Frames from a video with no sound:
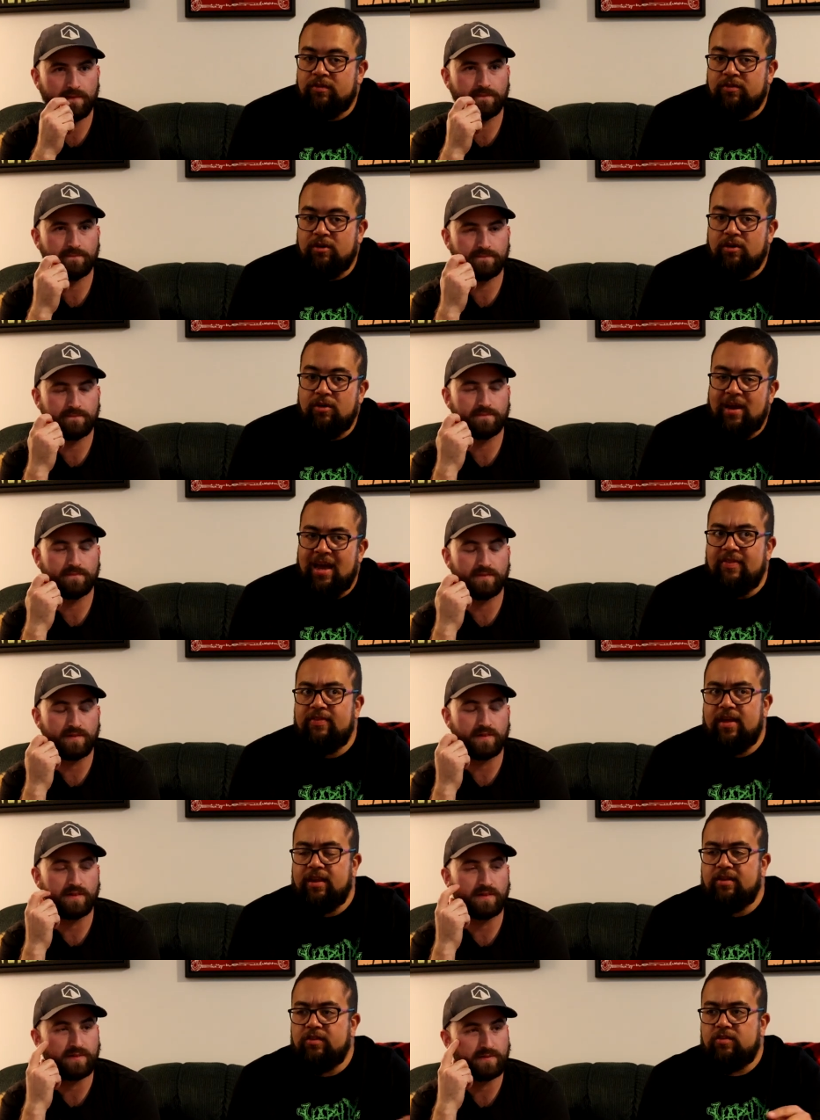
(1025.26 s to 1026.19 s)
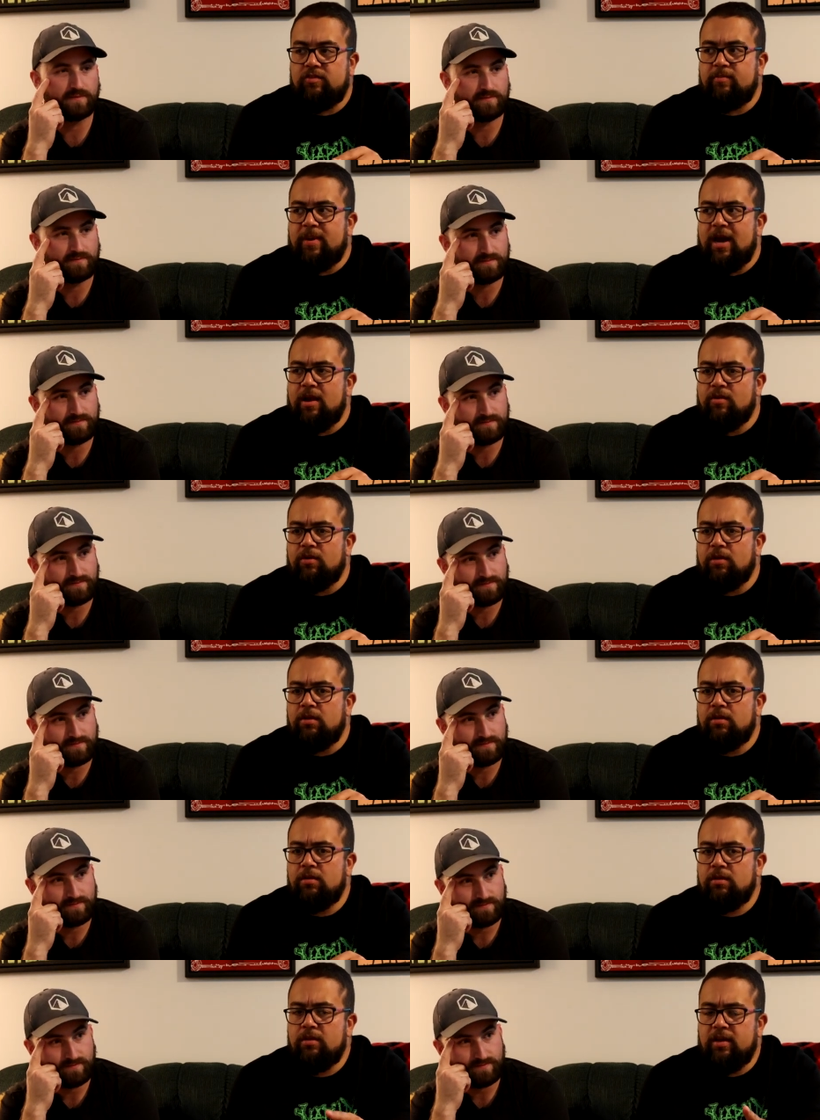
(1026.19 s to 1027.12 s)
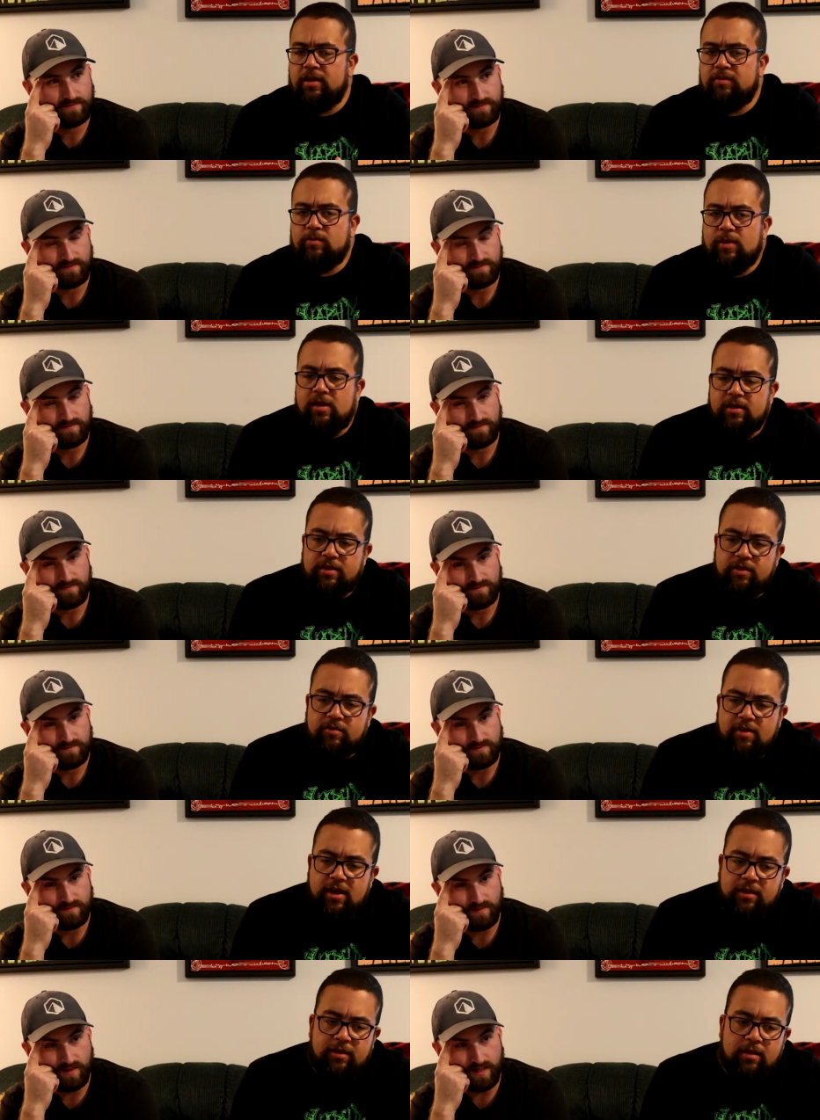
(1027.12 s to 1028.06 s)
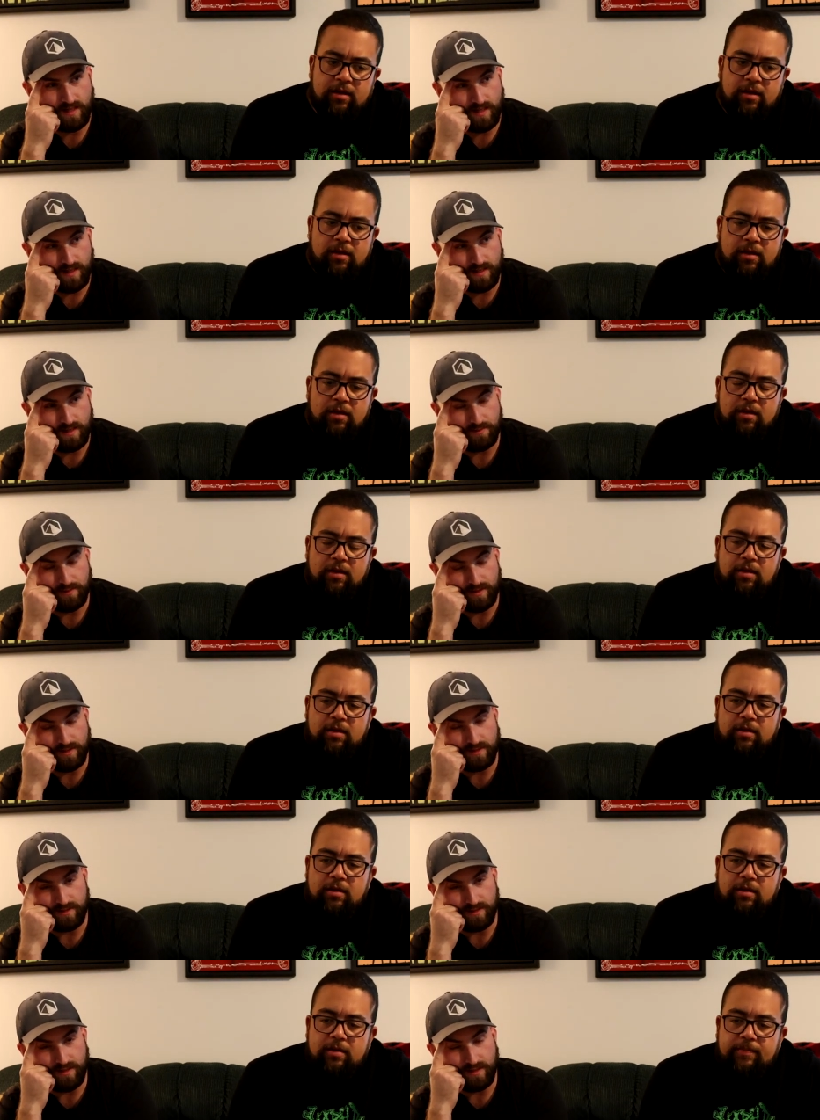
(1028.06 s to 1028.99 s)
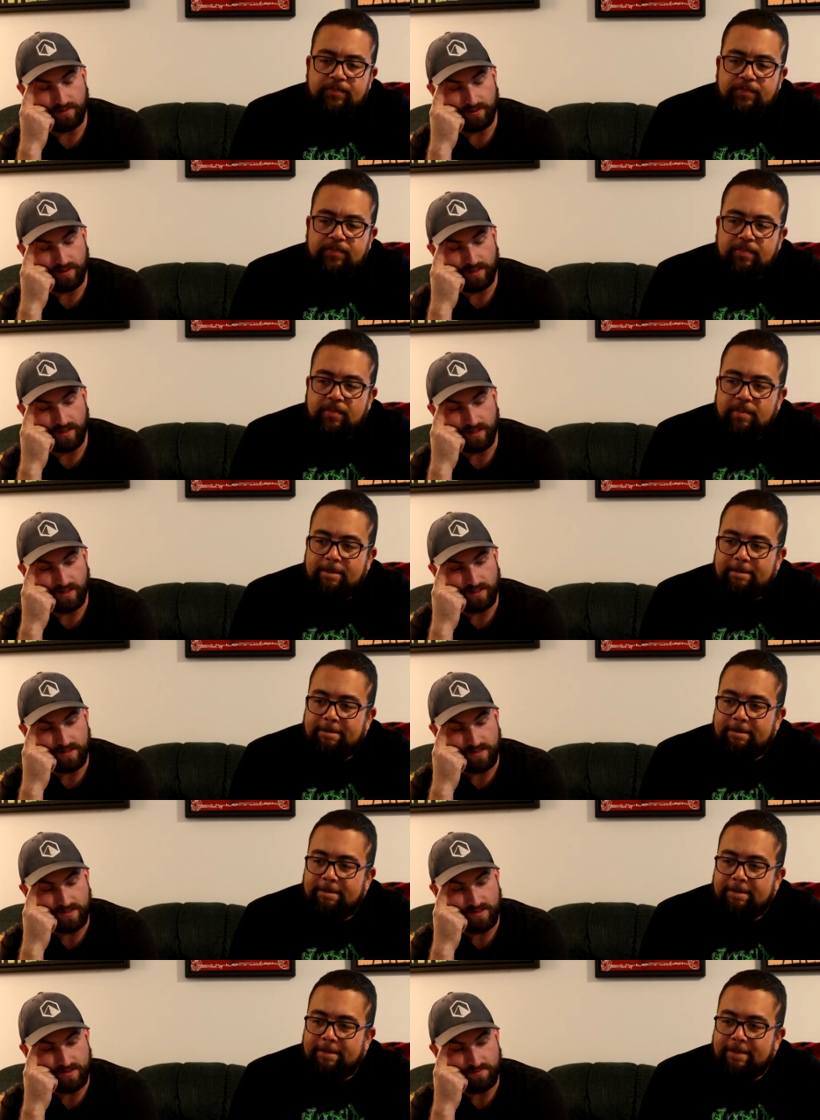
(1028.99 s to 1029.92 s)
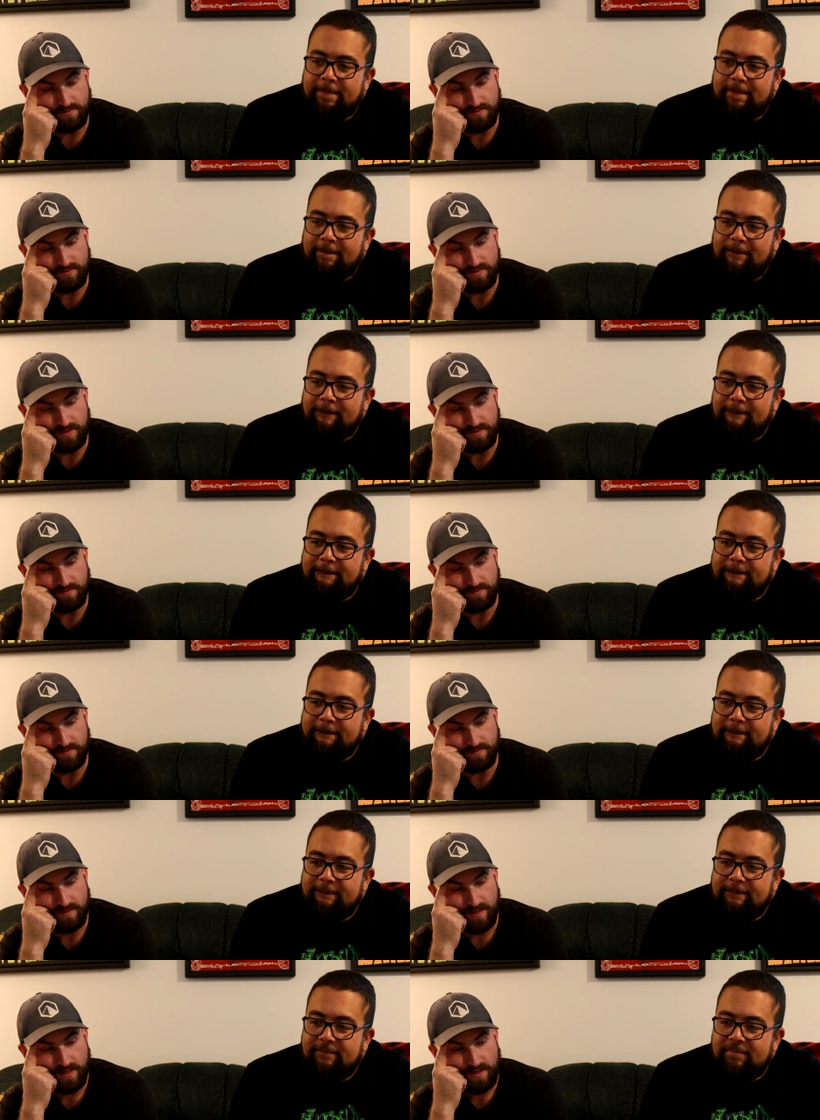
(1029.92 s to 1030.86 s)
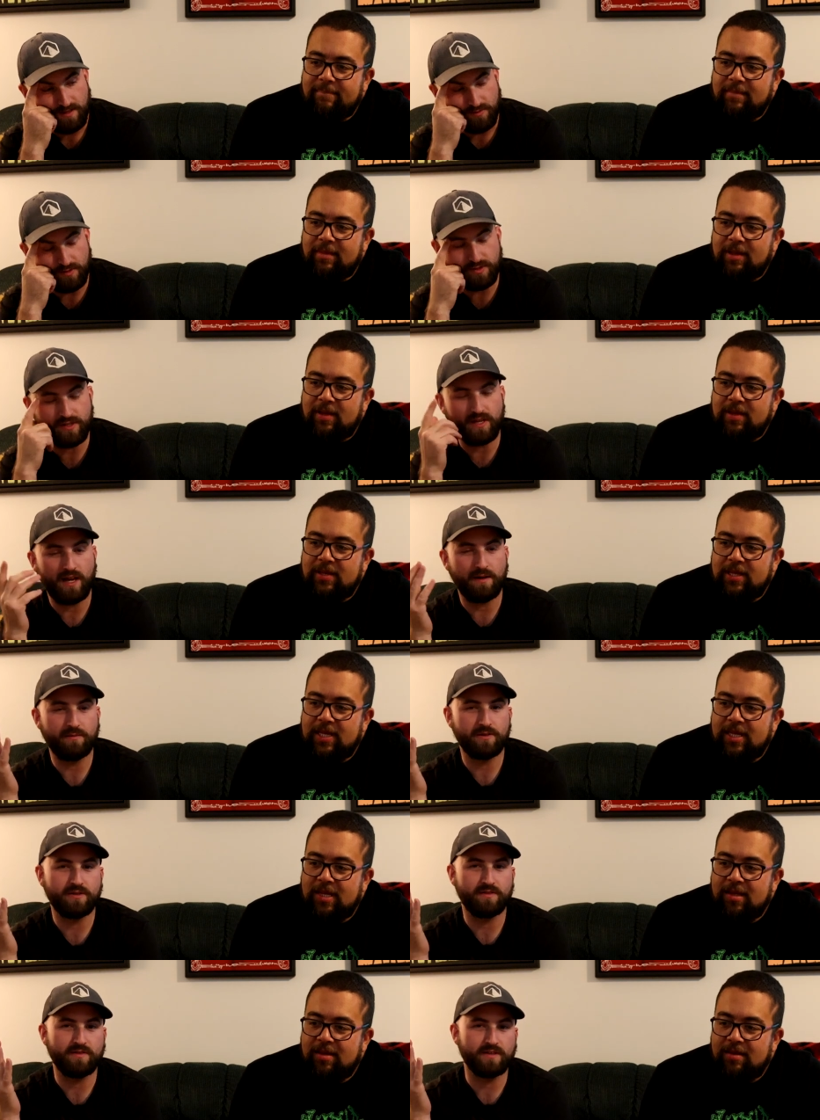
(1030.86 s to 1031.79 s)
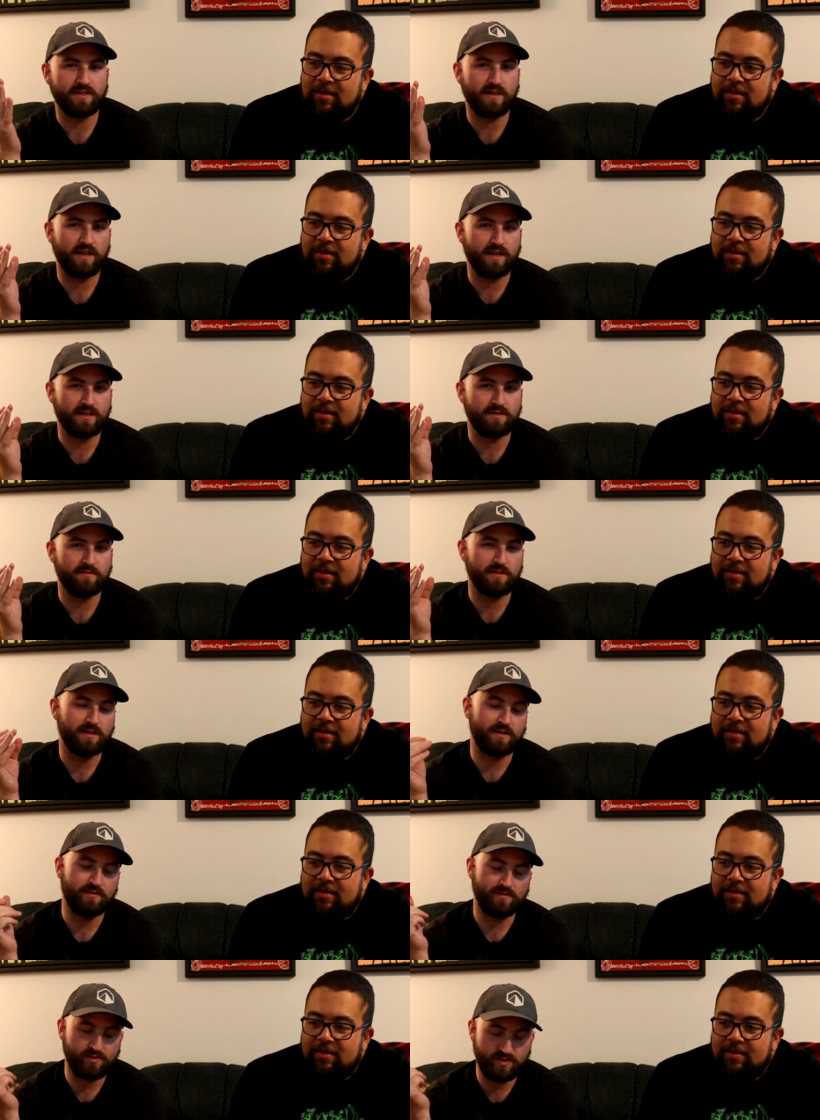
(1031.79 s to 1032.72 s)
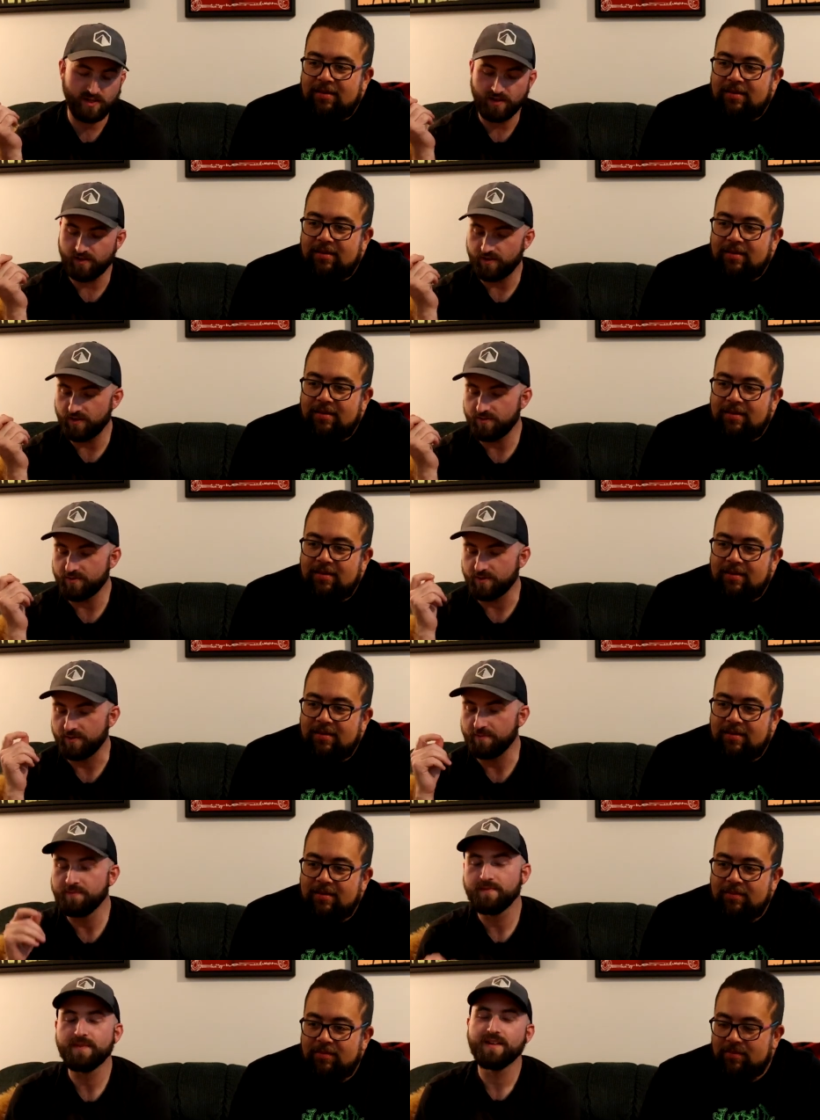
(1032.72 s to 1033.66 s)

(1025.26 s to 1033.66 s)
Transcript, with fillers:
Speaker 1: so, and then uh-huh. Spiral as well. He directed. Yeah, and then we're gonna yeah we're gonna get into
Speaker 2: some some. We'll see how much of this can actually be seen on YouTube.